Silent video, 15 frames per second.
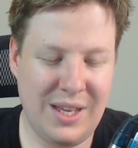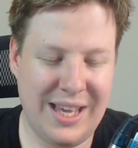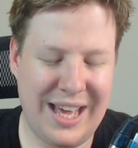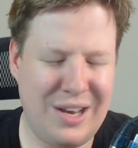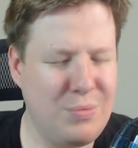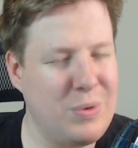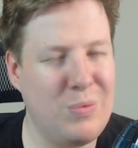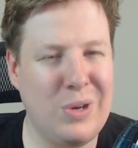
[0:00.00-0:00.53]

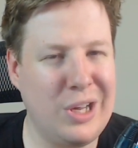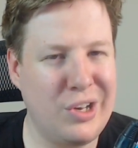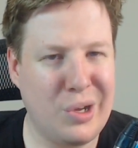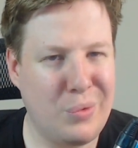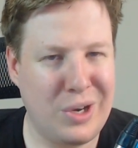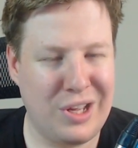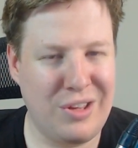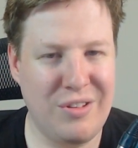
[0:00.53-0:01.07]
And we really don't
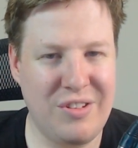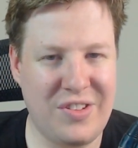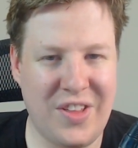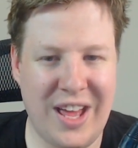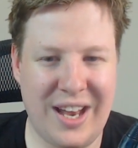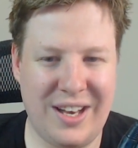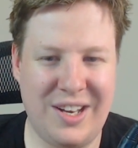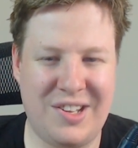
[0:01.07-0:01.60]
want to use
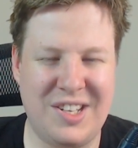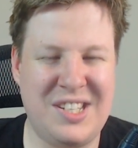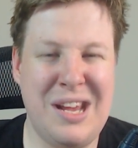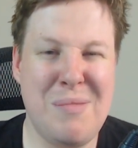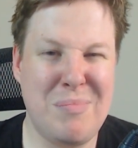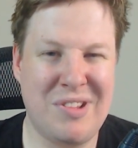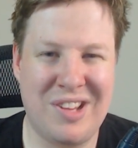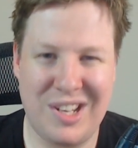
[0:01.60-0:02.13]
that. It's a
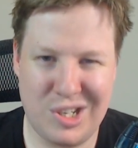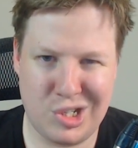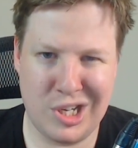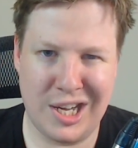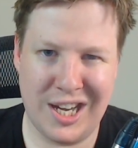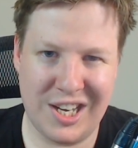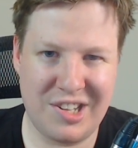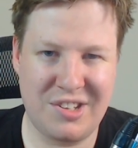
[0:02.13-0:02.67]
10%
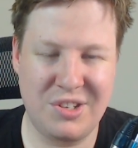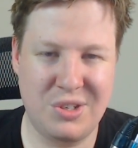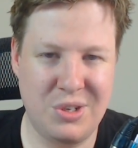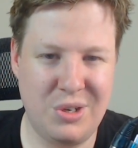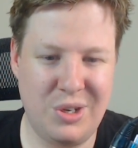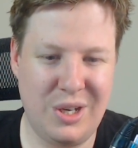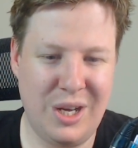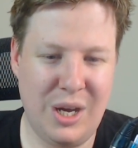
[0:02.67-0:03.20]
chance to
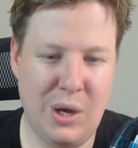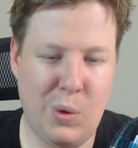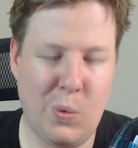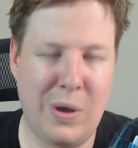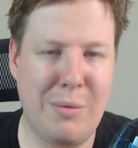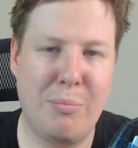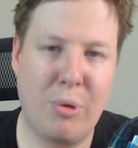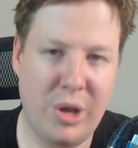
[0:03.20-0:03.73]
do
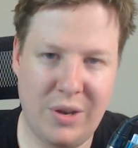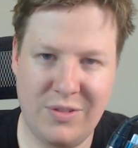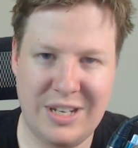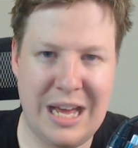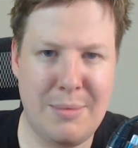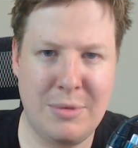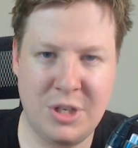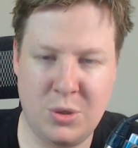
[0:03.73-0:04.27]
1 point of
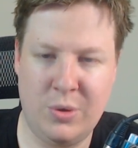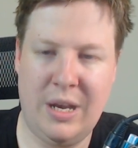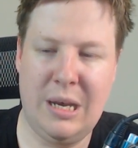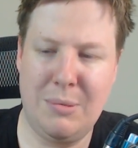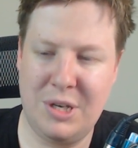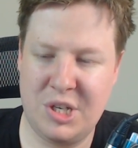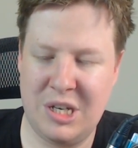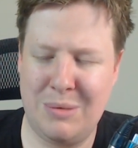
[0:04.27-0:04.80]
damage to an
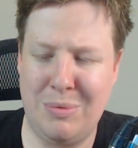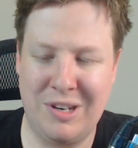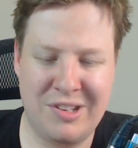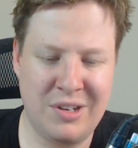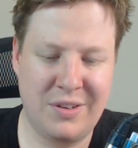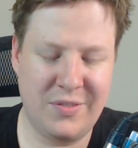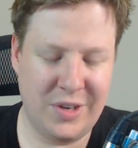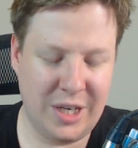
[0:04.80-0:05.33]
enemy ship. It's
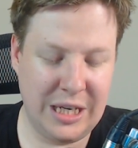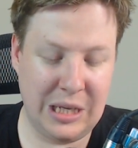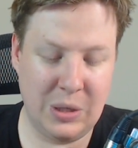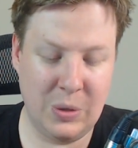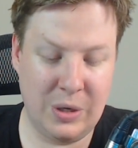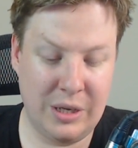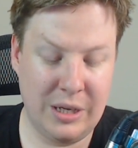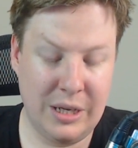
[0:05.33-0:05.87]
not very
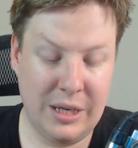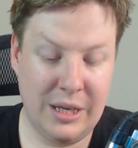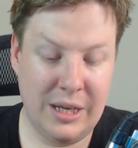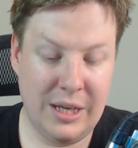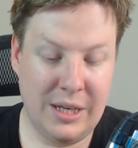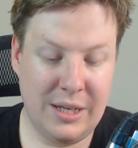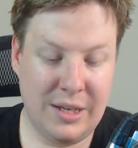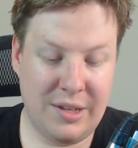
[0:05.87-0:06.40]
good.
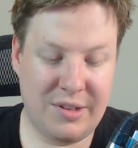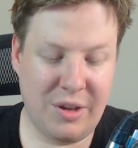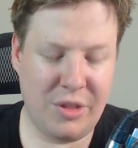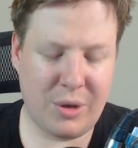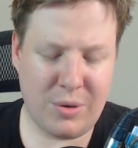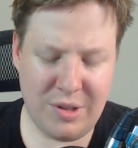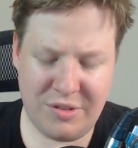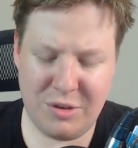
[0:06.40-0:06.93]
So the
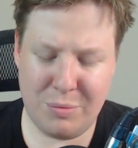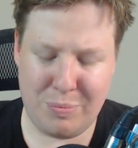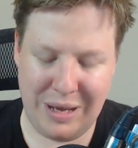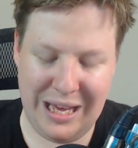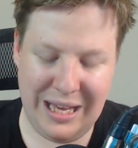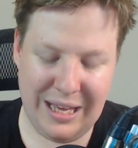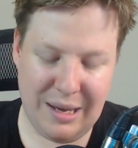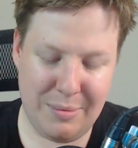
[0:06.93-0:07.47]
Crystal
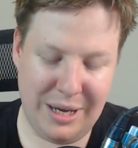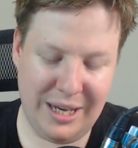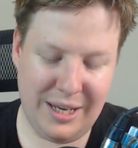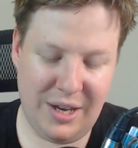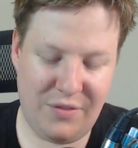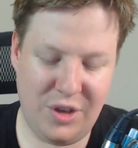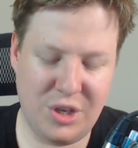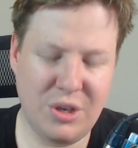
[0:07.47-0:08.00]
B, I mean,
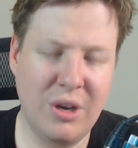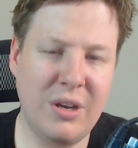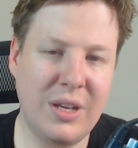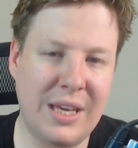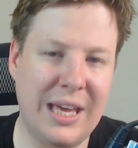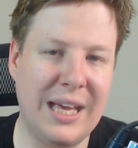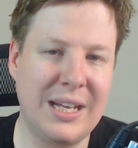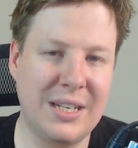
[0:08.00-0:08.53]
if you don't
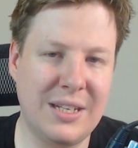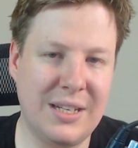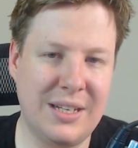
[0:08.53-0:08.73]
get